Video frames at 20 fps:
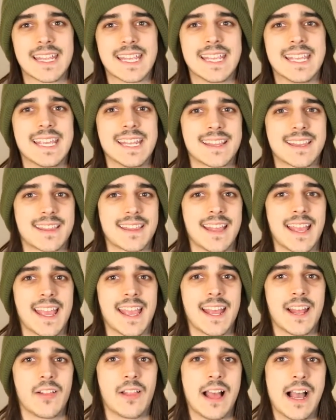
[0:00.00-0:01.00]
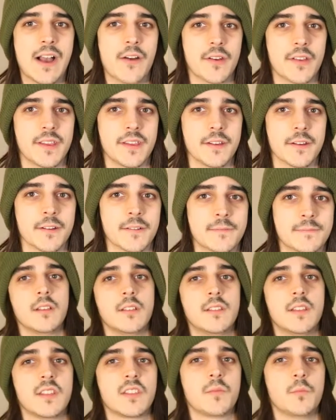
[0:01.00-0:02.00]
gets the hell out of here.
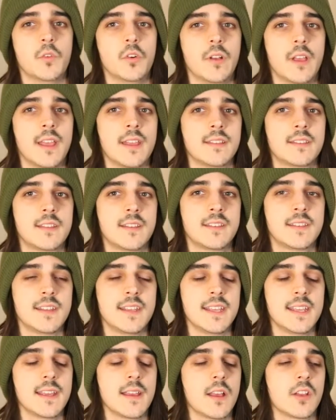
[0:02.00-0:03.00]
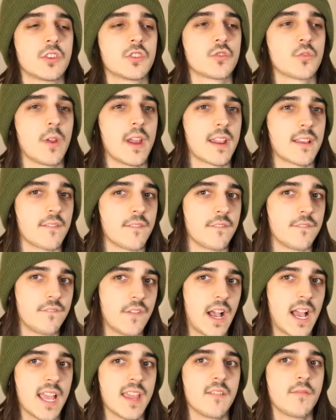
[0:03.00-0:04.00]
Dismal Entity, track
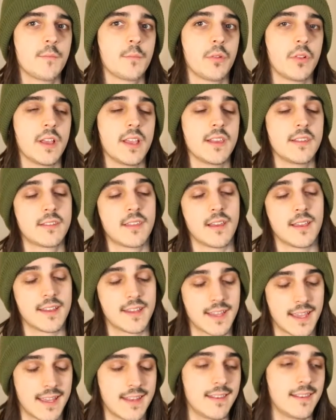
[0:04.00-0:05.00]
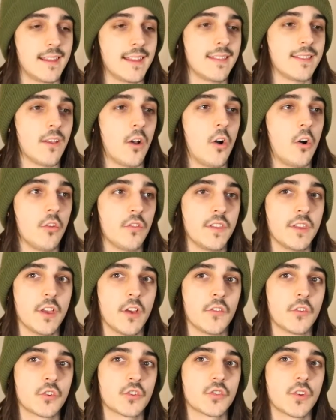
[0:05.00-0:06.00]
5, plays again like all the
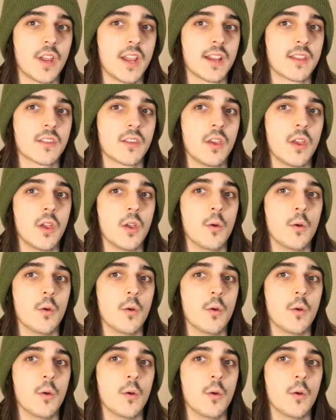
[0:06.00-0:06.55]
other tracks,